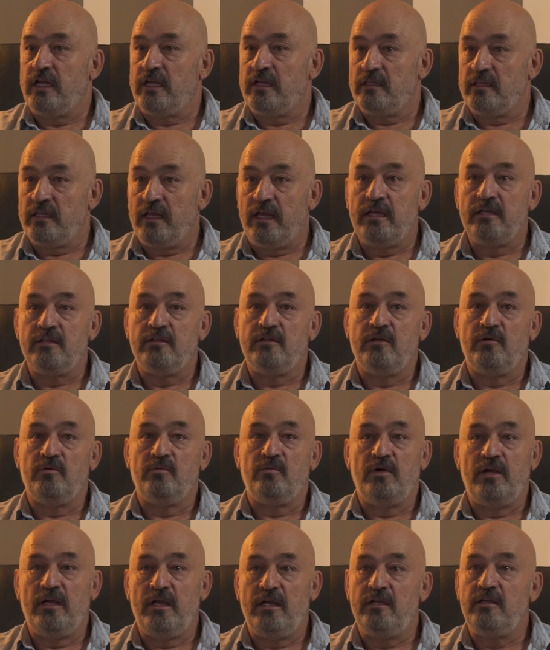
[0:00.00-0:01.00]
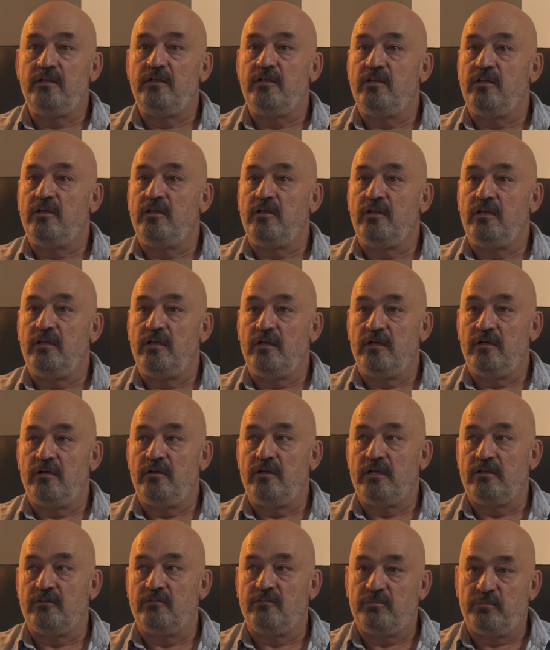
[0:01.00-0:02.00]
i liked the way he
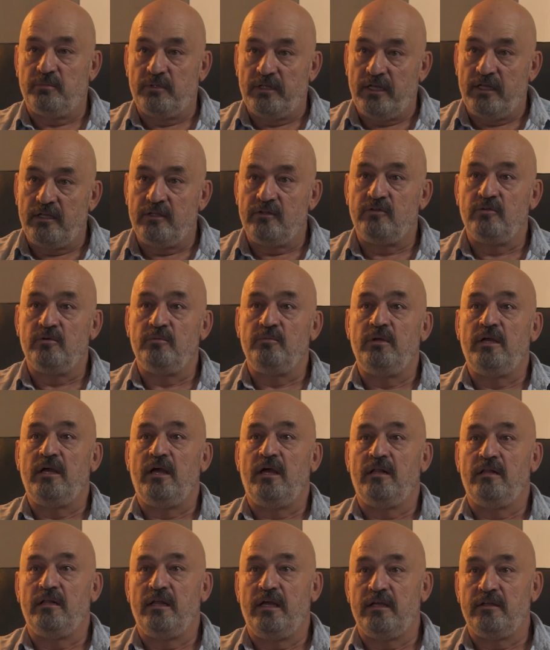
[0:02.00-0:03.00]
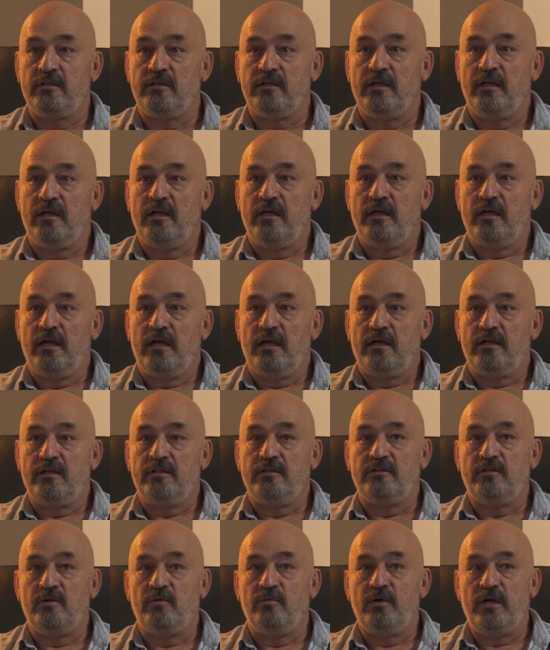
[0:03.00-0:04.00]
explained to me i liked
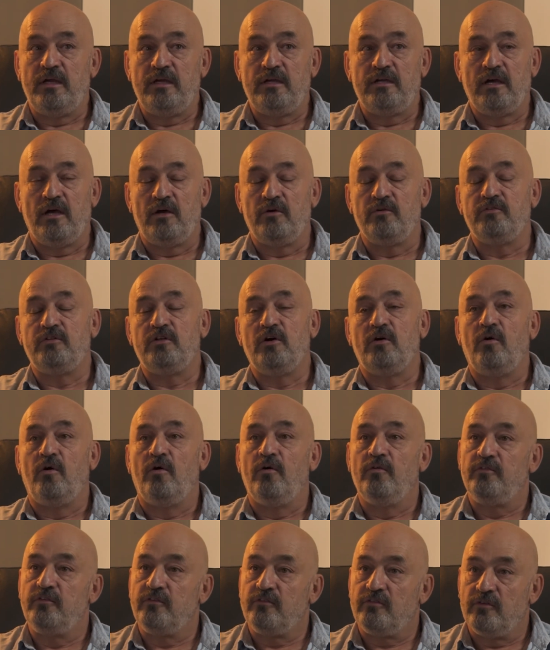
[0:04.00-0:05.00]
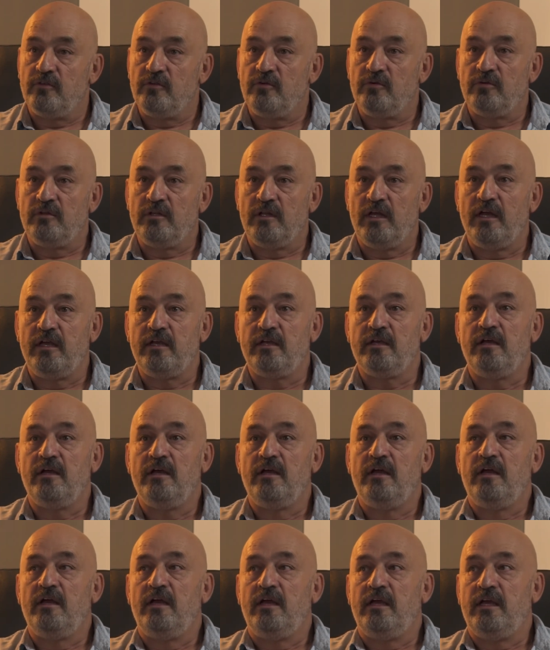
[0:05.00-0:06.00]
the way how the office looked like
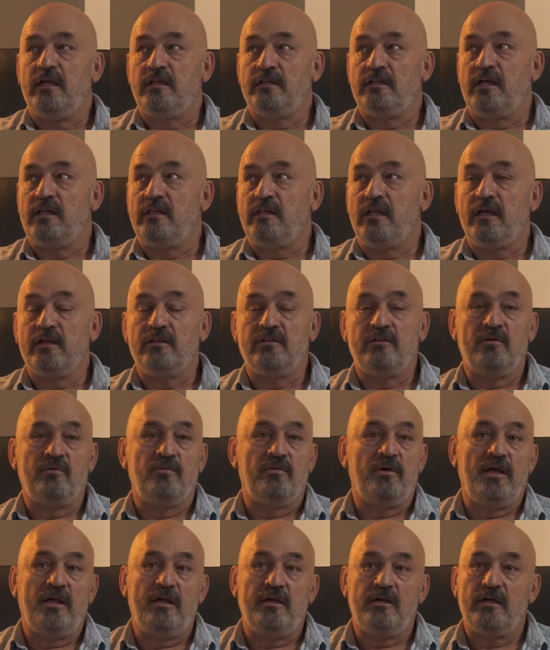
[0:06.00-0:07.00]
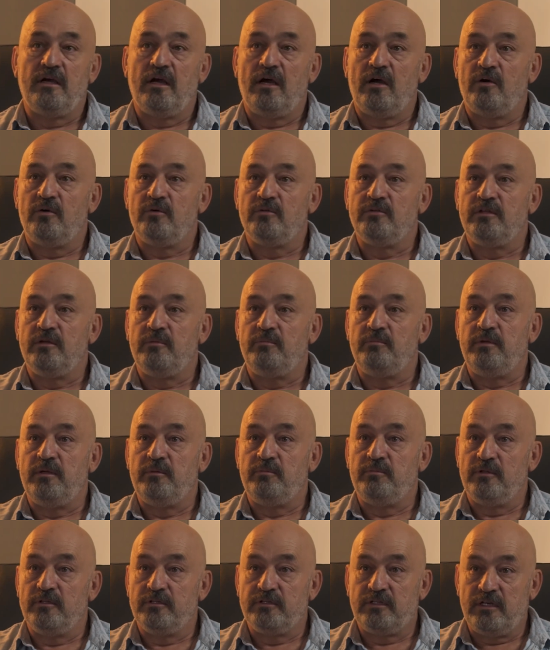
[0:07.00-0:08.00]
and i liked the way how the
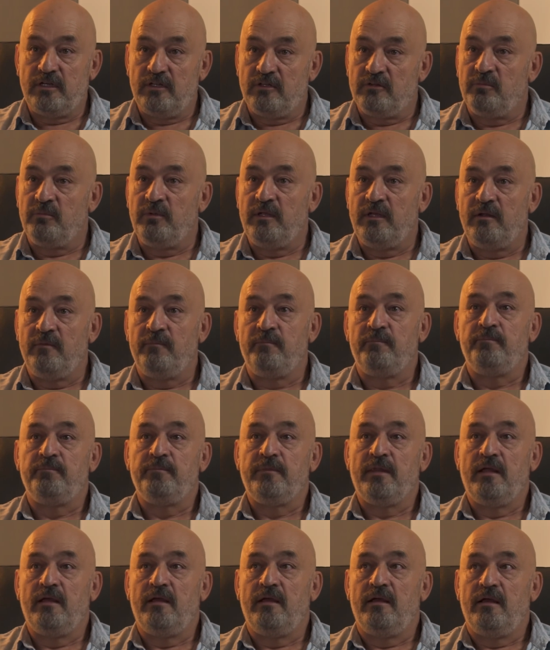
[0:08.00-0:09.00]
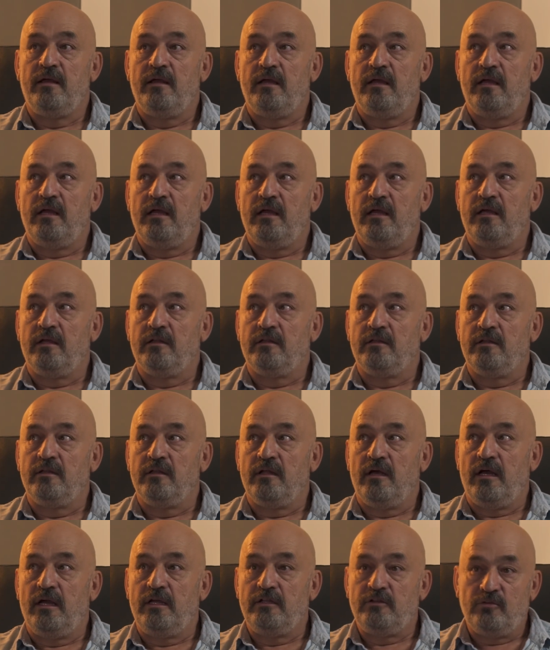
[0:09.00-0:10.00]
people treat me and
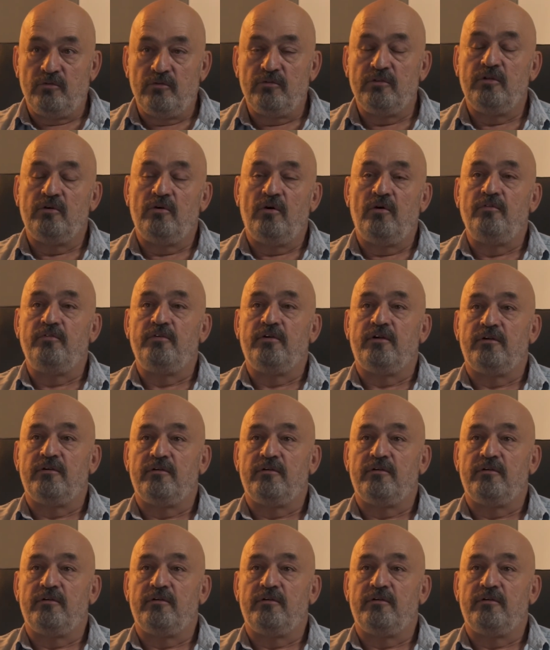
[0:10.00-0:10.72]
i took the offer